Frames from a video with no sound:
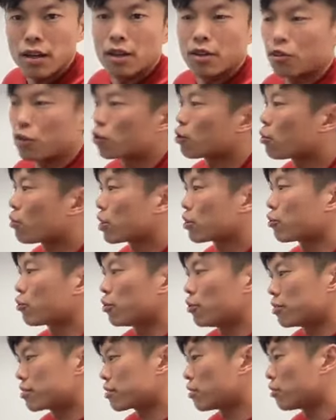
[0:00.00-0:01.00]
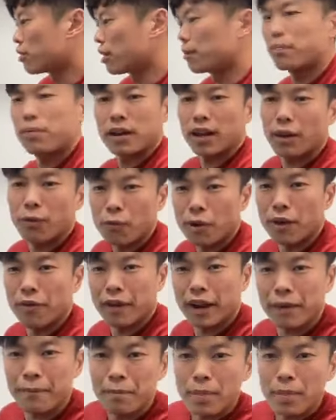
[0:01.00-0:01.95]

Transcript: You don't want to use only plain one, right?